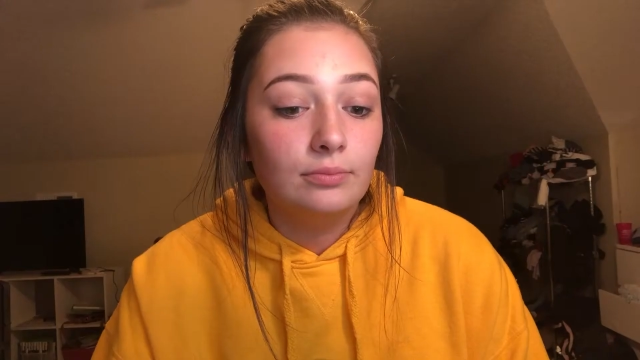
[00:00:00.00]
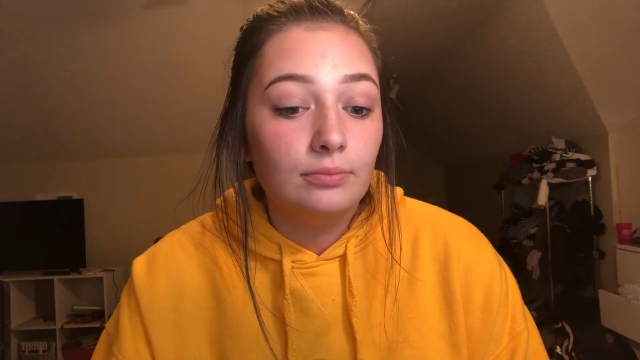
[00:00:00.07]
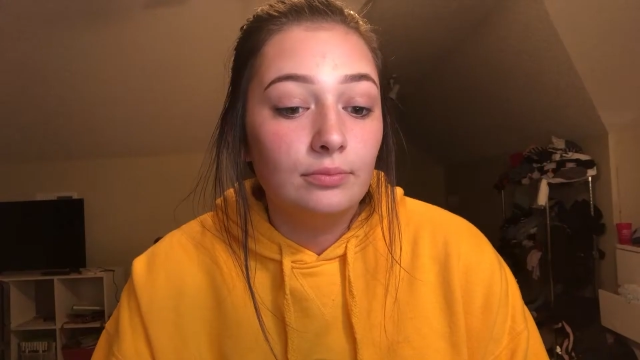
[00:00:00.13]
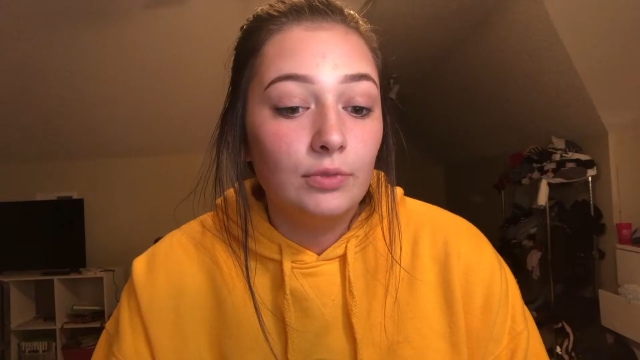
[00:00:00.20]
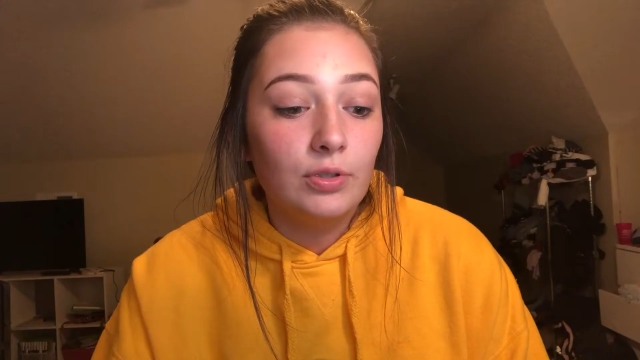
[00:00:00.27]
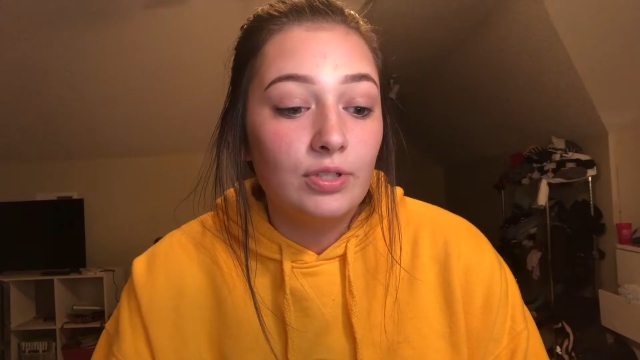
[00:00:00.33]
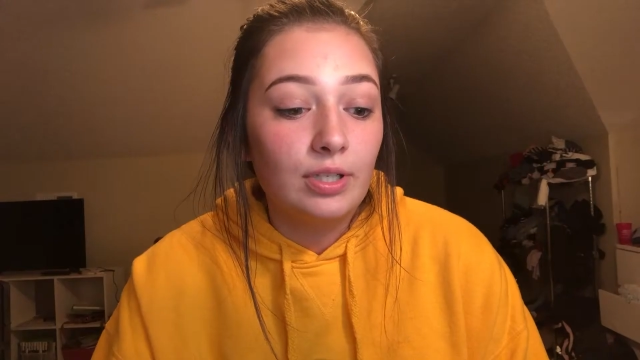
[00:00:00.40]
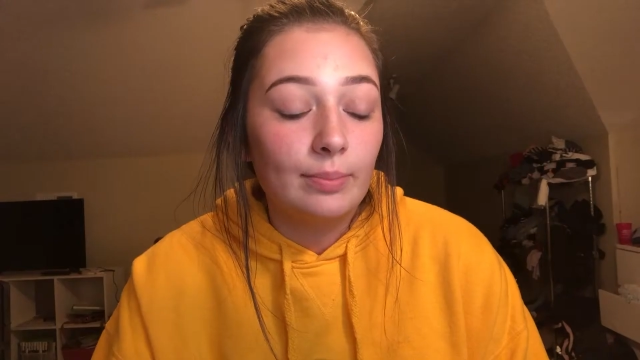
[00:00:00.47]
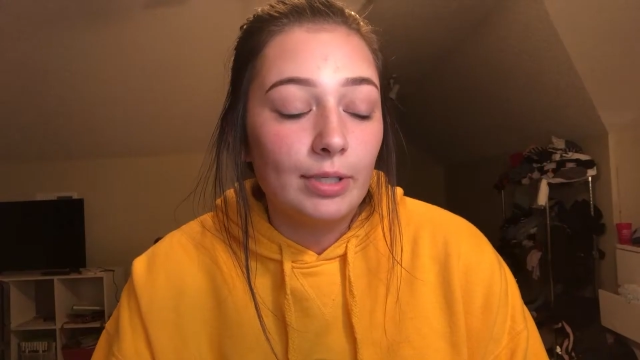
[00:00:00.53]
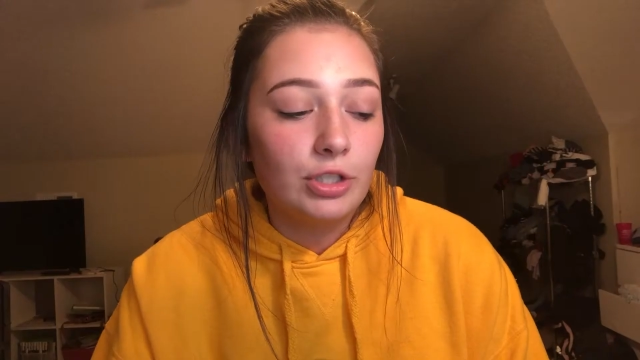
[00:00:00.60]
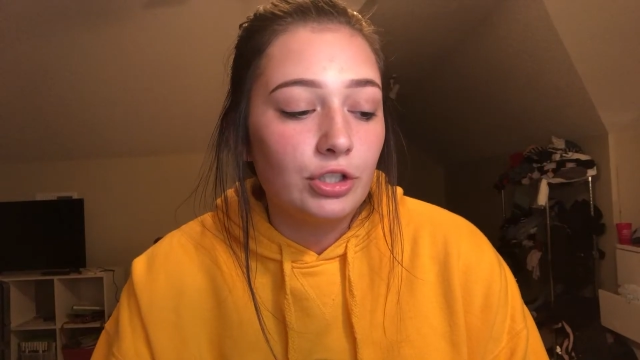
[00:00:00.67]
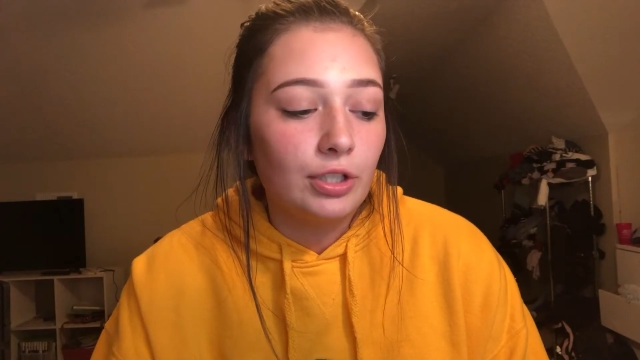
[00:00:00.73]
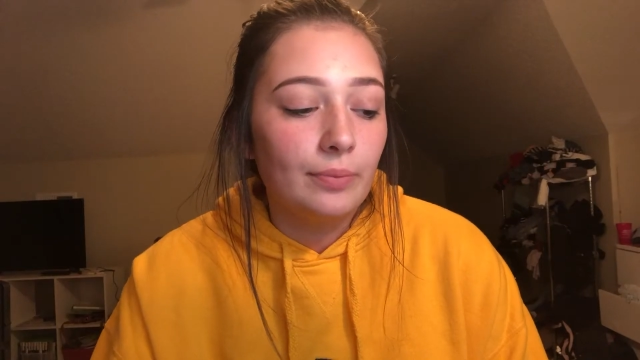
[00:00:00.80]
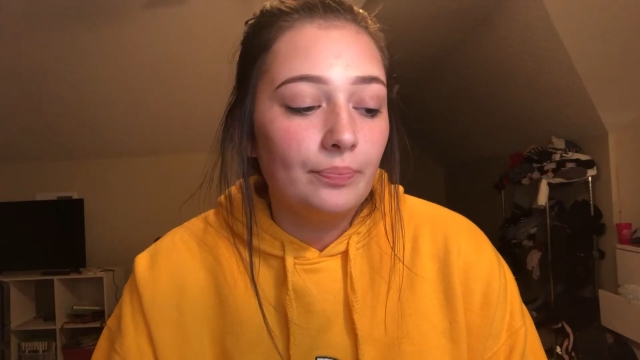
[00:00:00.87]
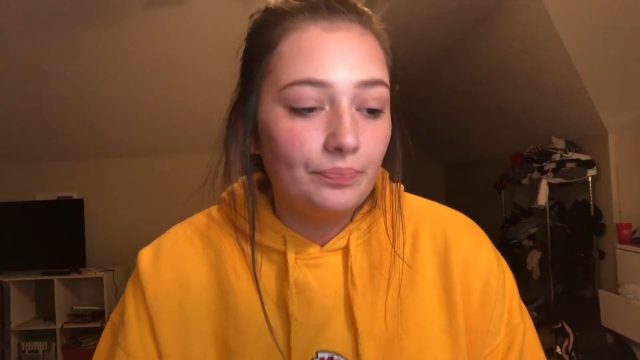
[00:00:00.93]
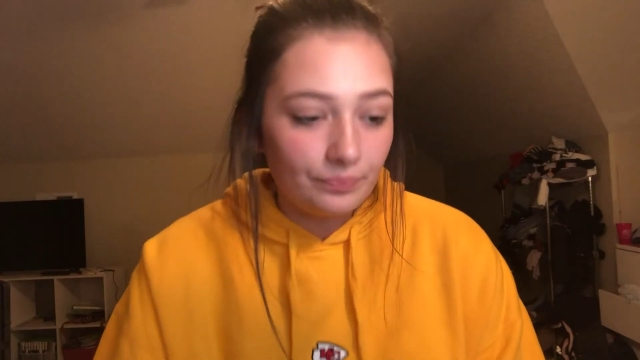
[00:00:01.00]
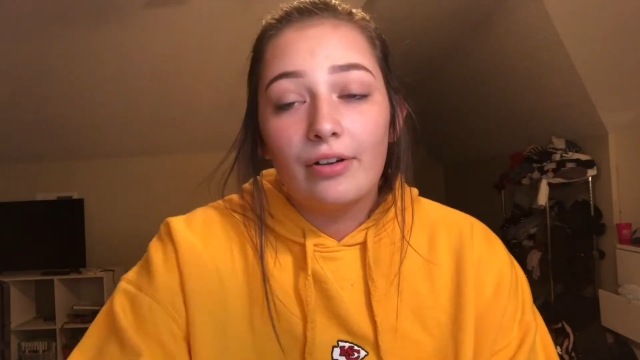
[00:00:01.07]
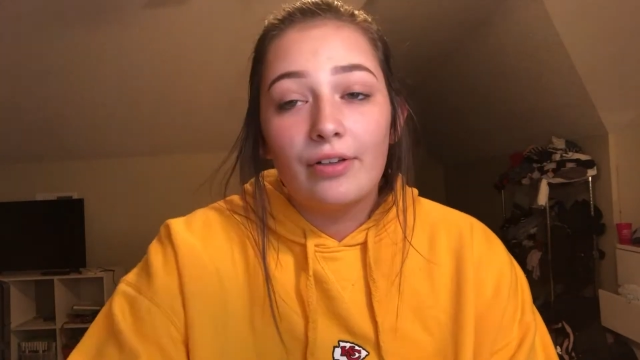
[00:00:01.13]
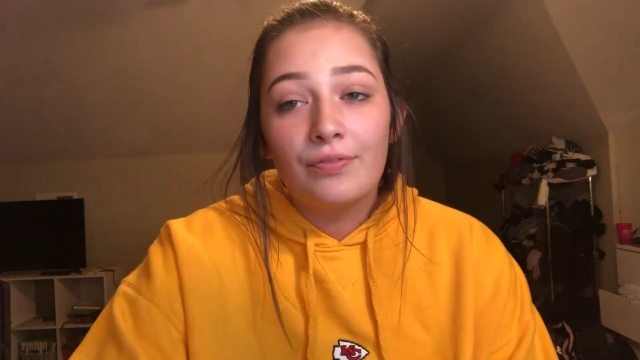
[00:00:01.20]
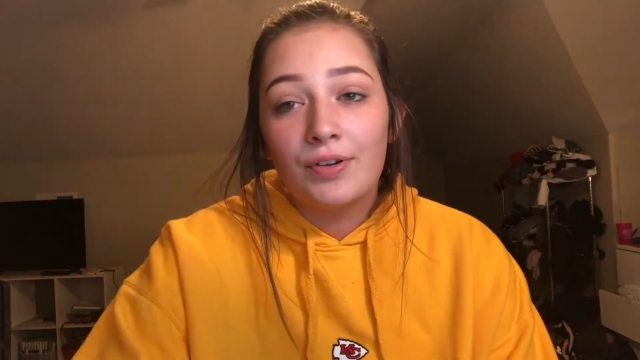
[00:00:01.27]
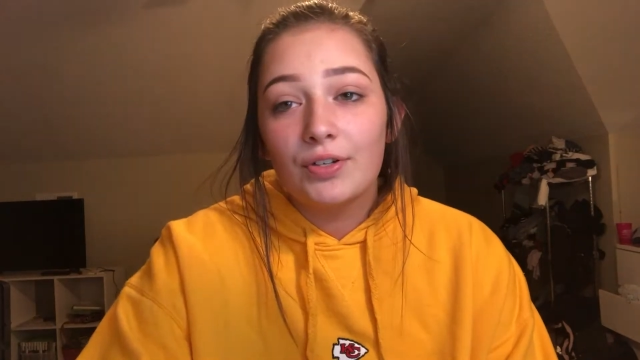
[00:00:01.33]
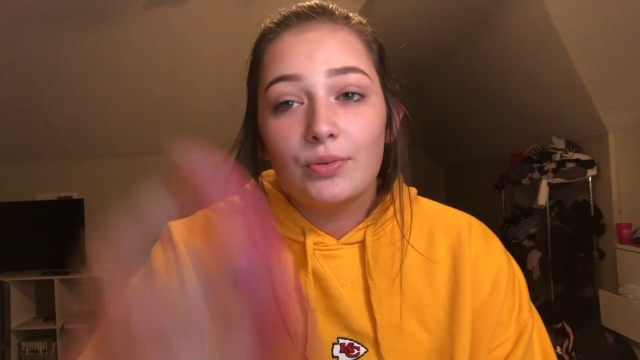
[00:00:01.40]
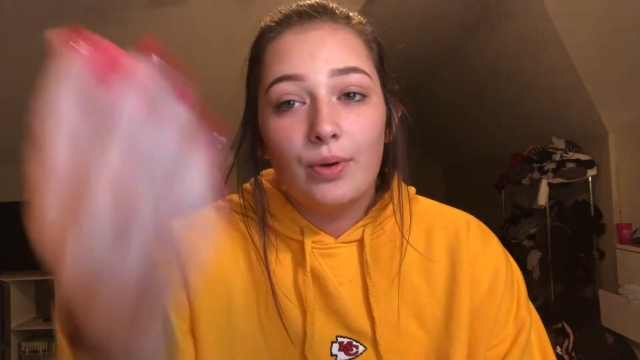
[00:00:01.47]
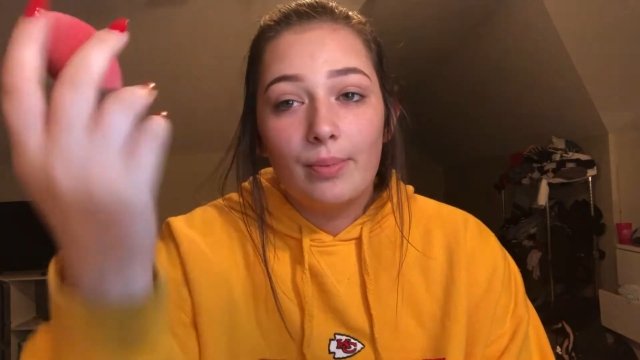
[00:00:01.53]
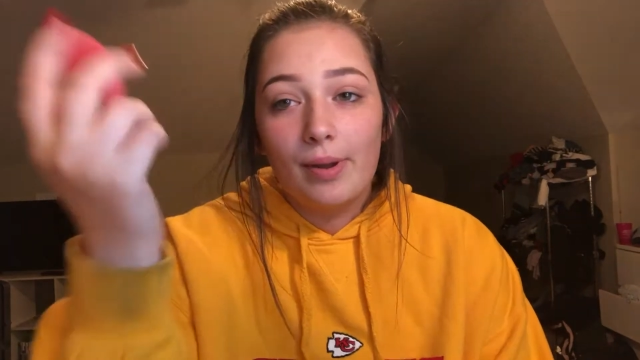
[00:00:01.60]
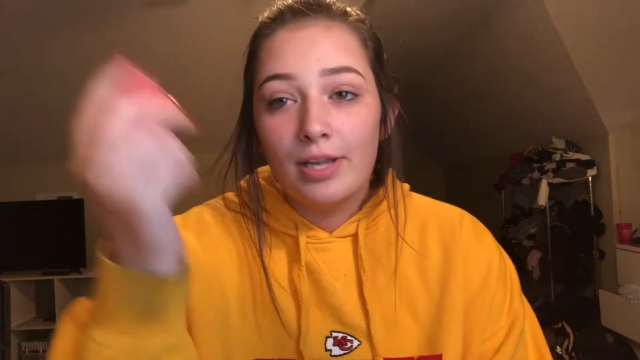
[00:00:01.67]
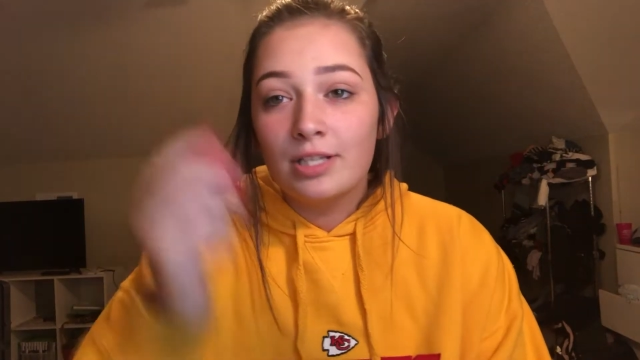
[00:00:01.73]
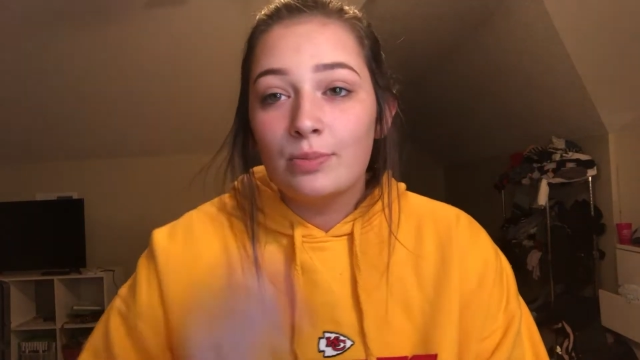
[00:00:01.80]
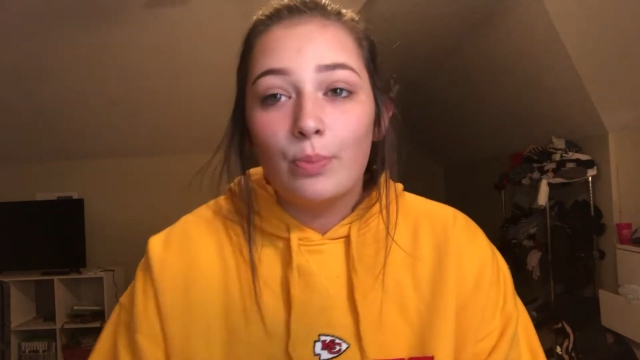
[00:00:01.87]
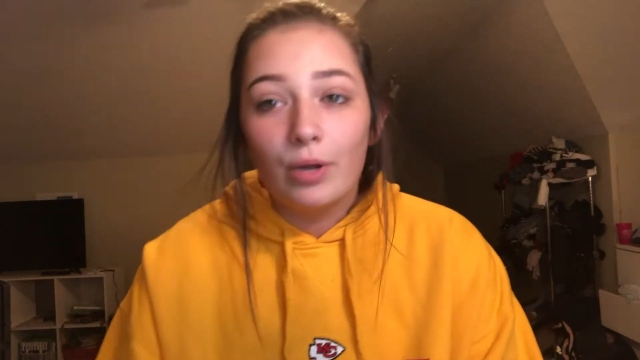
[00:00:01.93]
losing my shit. I forgot to wet
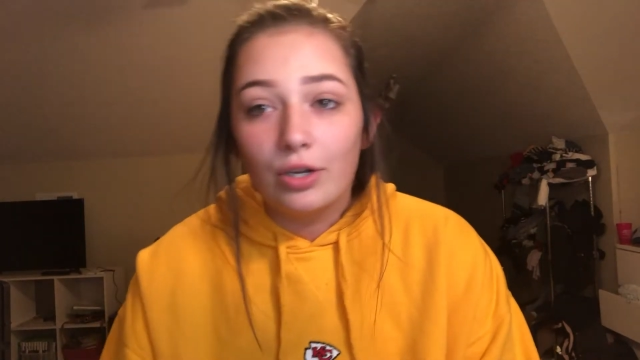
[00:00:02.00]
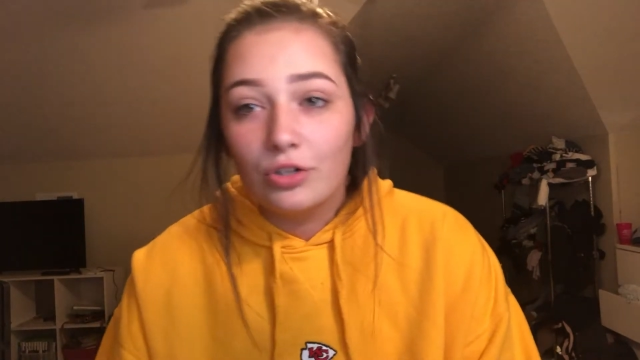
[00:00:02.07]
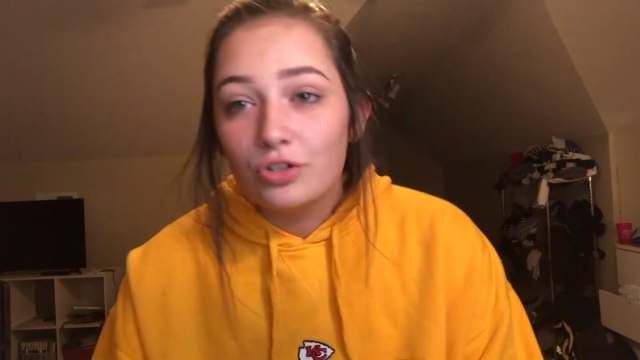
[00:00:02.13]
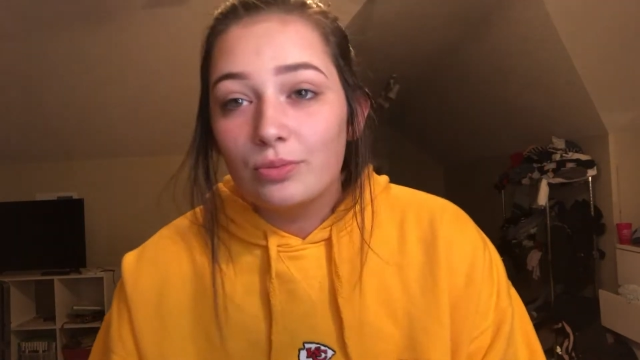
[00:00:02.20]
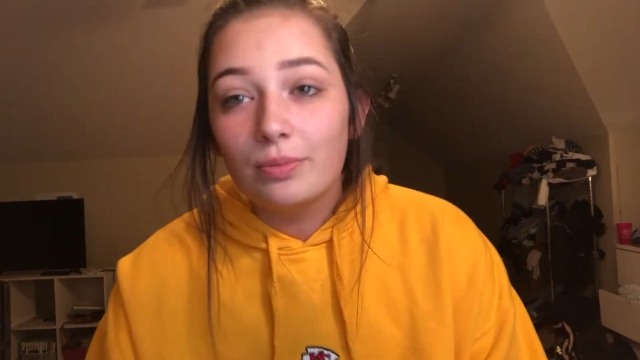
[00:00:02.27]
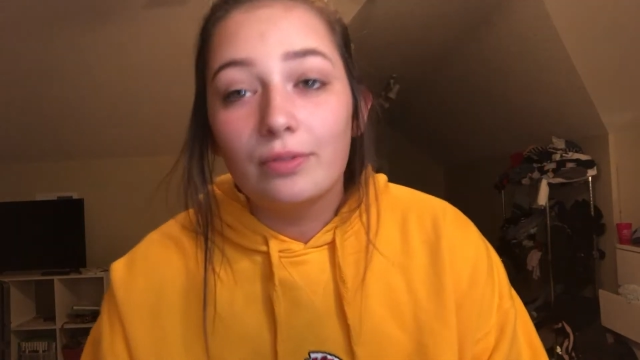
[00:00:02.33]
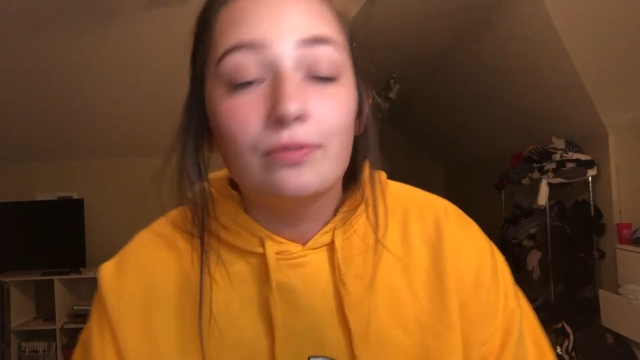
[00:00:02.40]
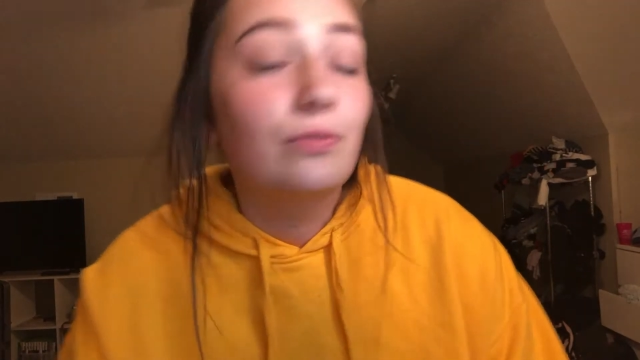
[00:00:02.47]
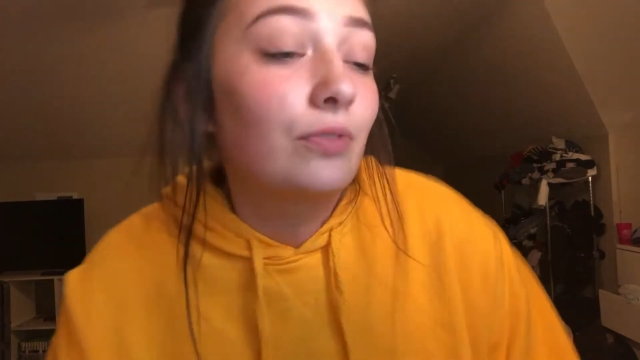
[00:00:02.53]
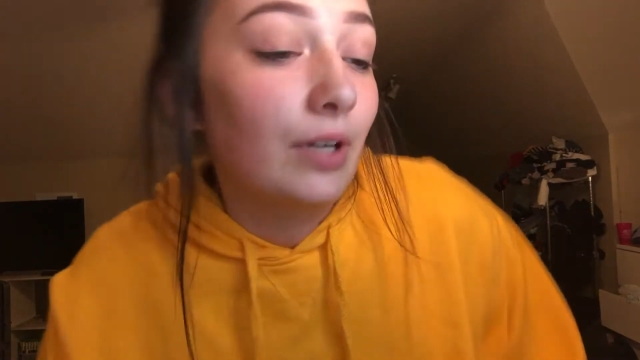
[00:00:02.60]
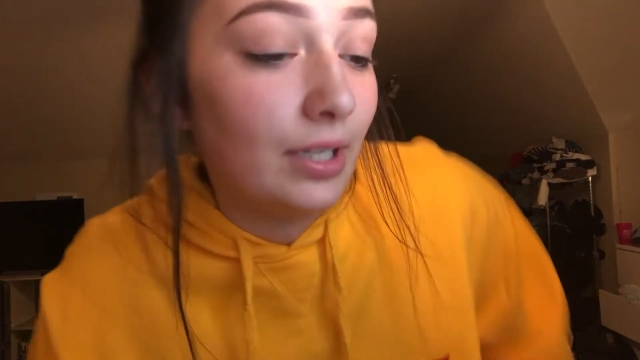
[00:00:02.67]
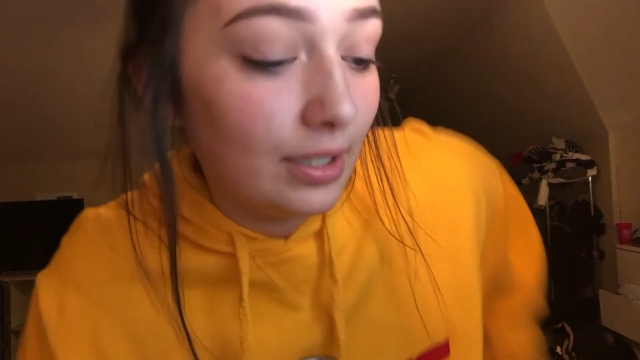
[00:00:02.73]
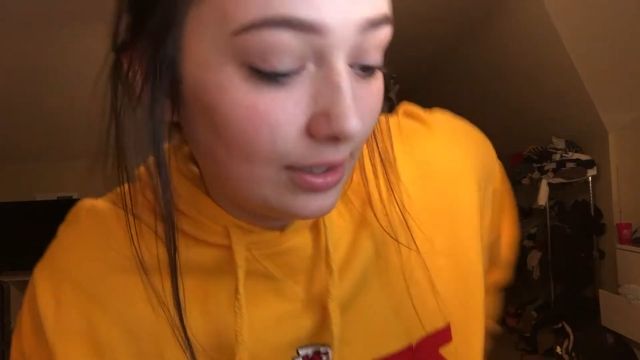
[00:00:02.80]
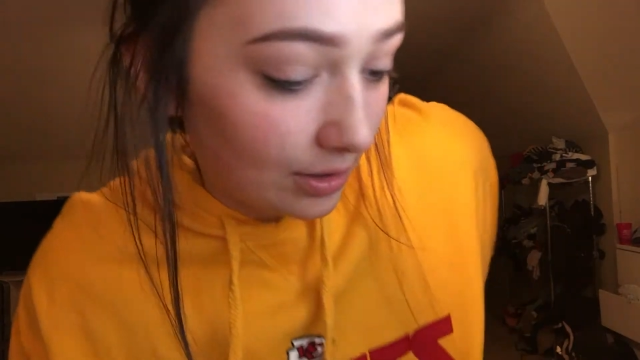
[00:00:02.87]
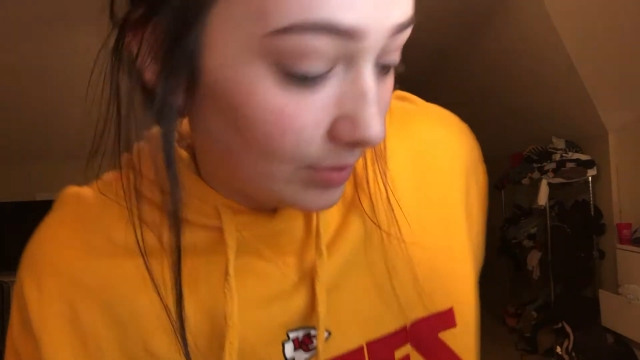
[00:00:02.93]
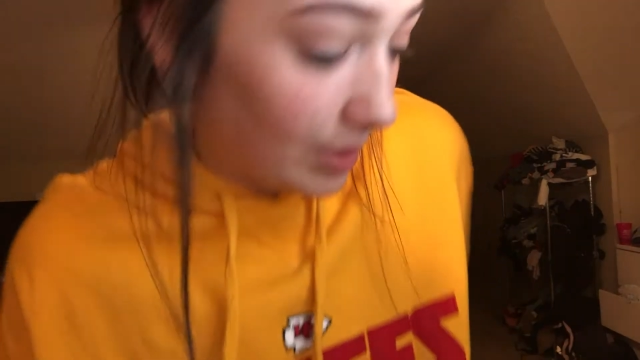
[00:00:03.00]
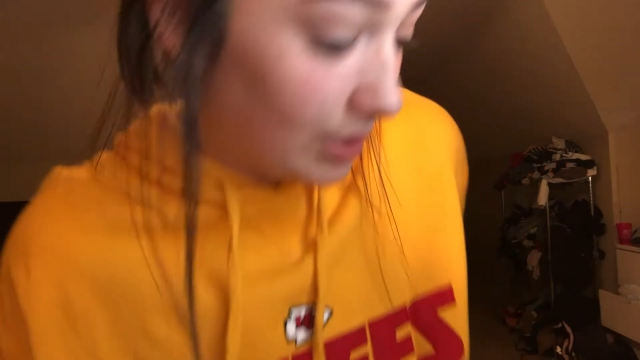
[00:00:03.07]
my sponge. I'm gonna freaking kill